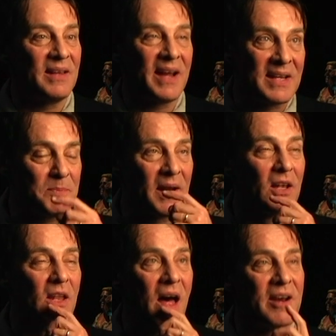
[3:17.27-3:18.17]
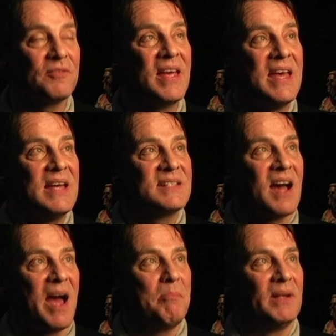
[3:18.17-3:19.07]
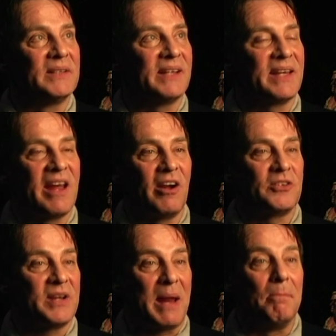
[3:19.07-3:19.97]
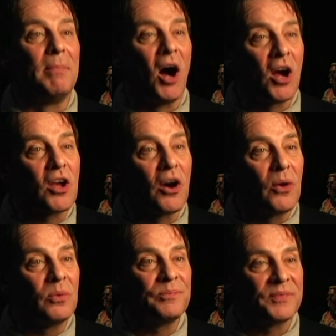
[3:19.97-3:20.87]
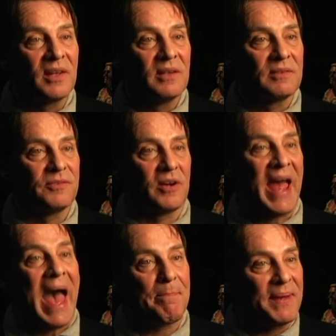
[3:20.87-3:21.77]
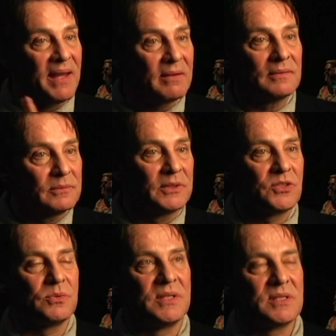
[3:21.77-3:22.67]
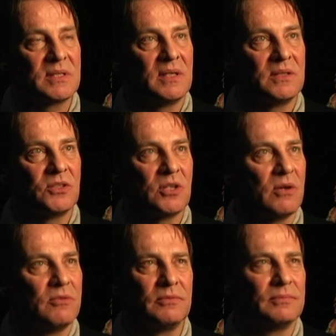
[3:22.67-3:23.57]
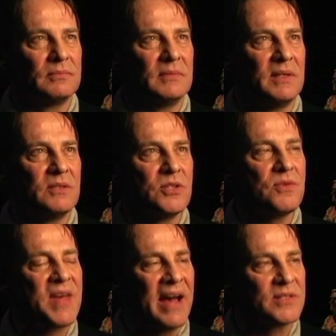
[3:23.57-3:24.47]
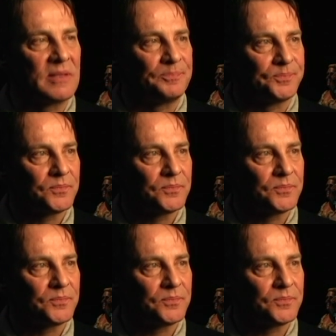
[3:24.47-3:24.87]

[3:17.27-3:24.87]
Like, I spent a lot of time building a character named Bongo for Happy, which was a show in two thousand.